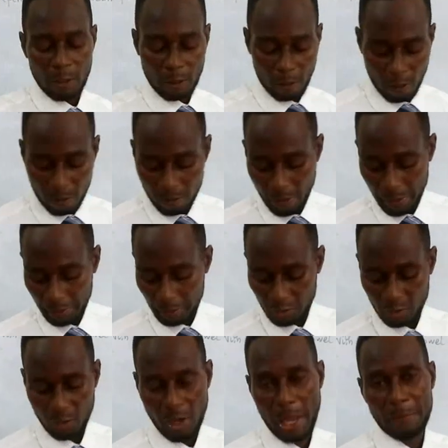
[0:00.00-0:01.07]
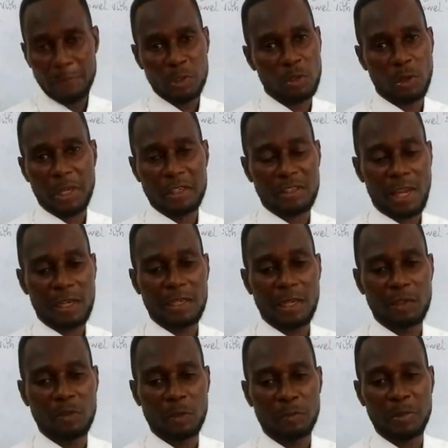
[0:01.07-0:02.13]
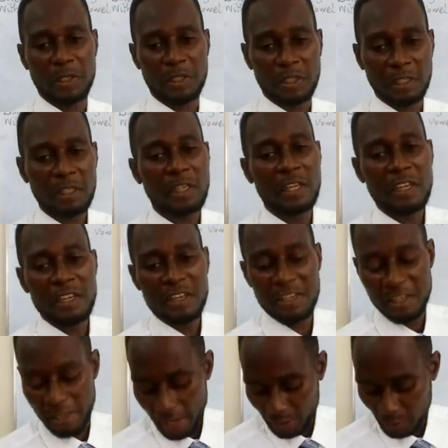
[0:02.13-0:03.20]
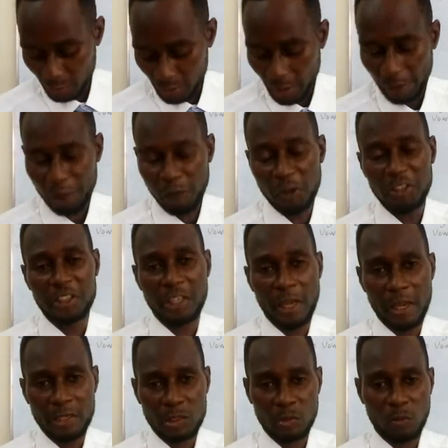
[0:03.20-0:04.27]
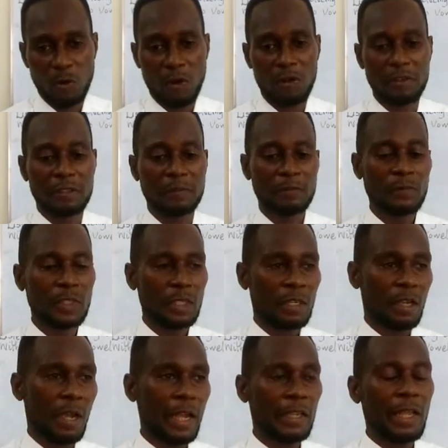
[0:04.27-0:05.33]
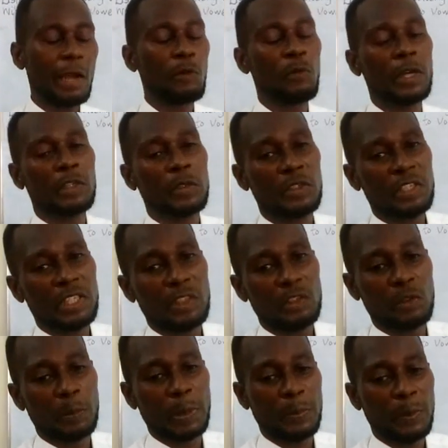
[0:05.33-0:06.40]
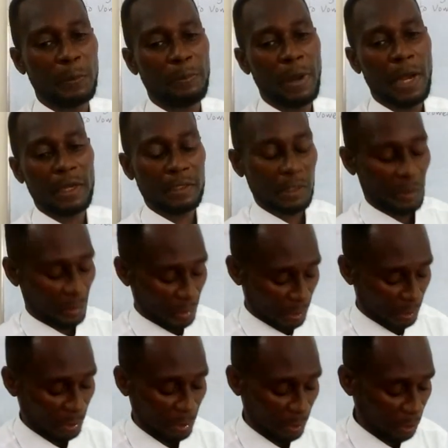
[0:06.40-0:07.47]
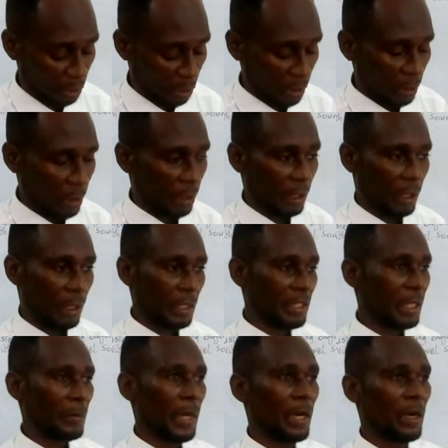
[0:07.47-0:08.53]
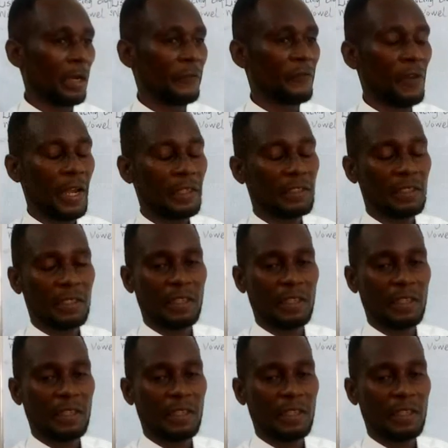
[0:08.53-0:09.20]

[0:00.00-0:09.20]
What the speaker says: Alright, so I'm so excited to be here today for Jss1. I can't wait to see you people back to school. As a matter of fact,